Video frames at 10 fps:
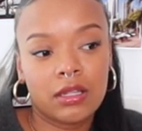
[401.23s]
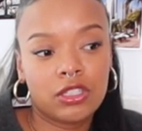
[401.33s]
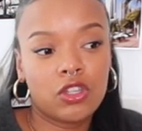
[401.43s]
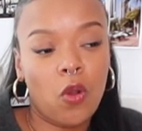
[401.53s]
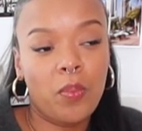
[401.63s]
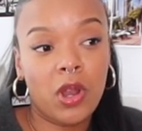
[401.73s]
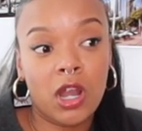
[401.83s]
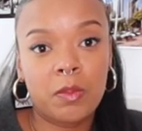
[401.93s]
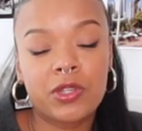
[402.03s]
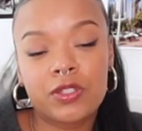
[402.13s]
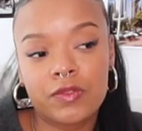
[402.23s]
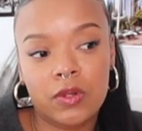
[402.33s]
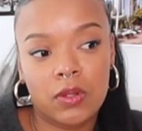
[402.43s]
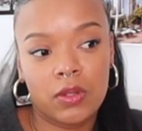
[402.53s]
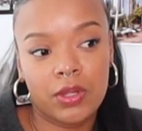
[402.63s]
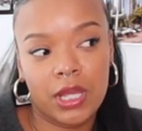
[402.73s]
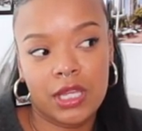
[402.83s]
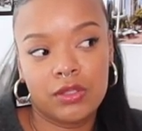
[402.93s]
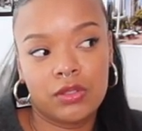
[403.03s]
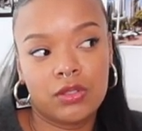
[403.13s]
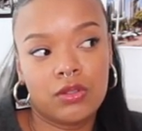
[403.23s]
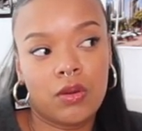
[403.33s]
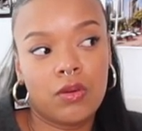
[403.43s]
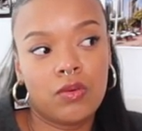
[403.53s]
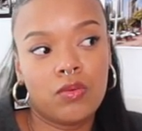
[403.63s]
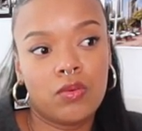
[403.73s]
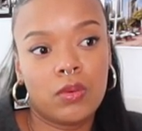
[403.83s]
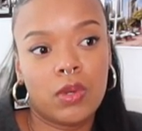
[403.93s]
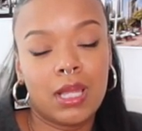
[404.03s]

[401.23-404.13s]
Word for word: so purposeful and so